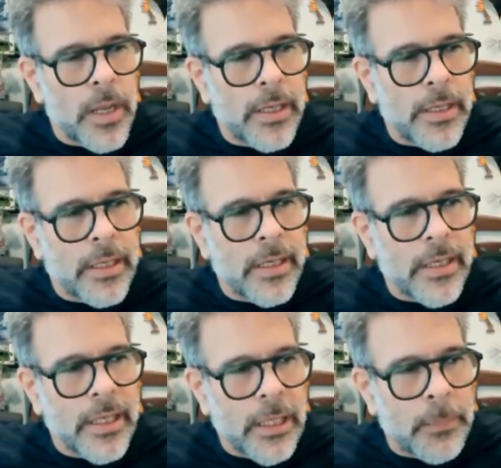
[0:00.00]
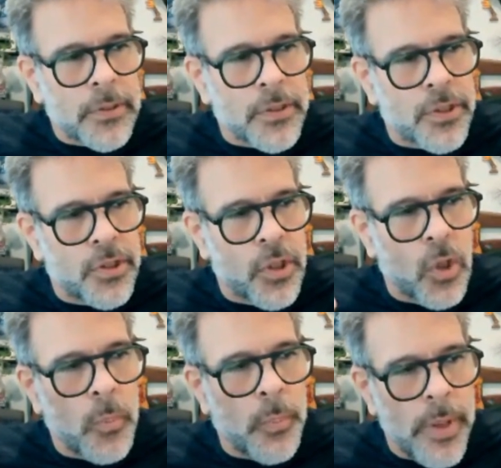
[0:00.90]
in leaps
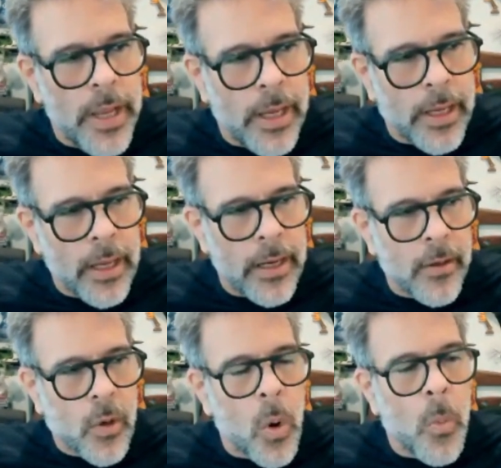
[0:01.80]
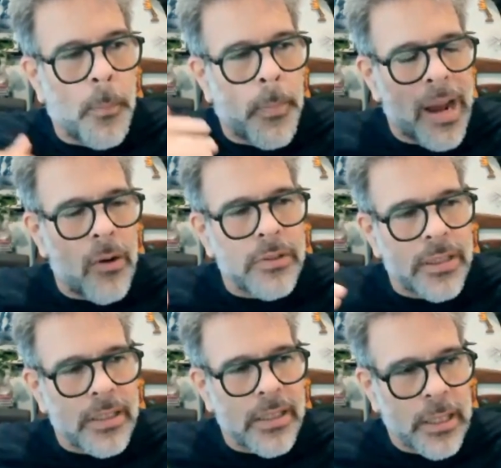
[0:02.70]
so big and
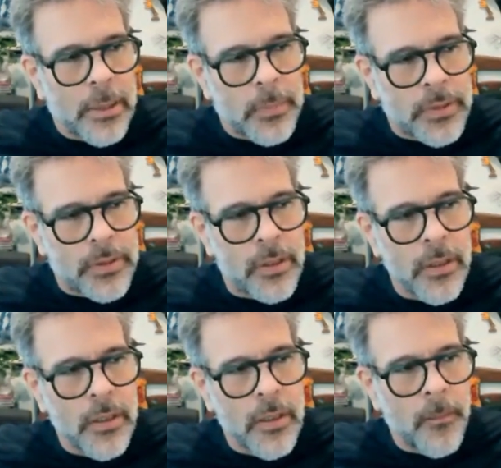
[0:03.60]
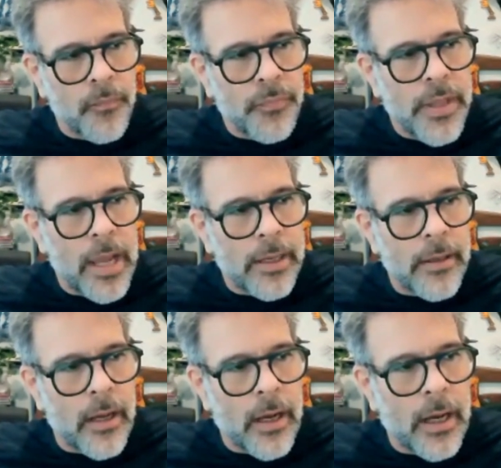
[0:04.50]
compounding leaps that
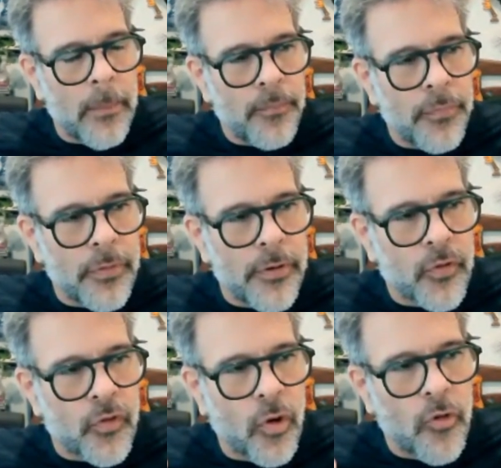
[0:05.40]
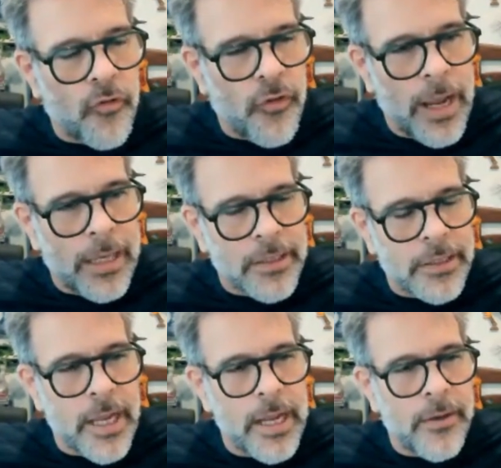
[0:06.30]
they're so
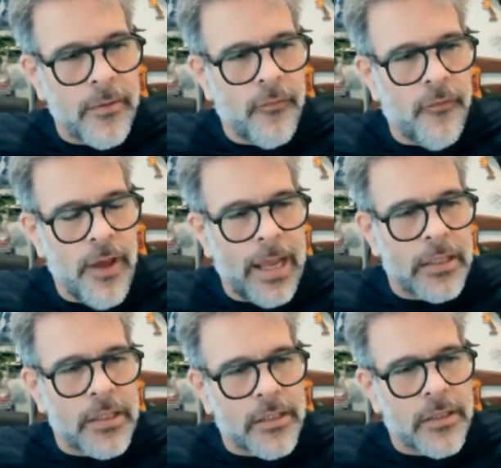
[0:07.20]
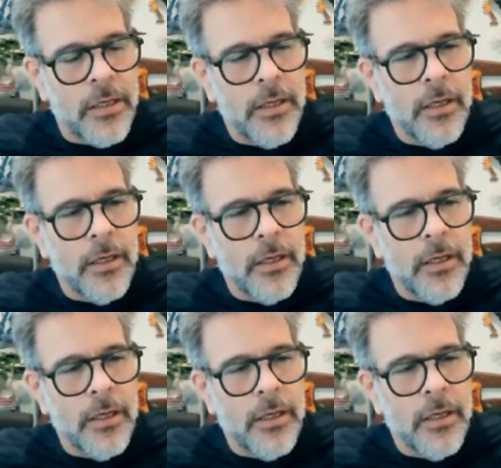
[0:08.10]
fast and vast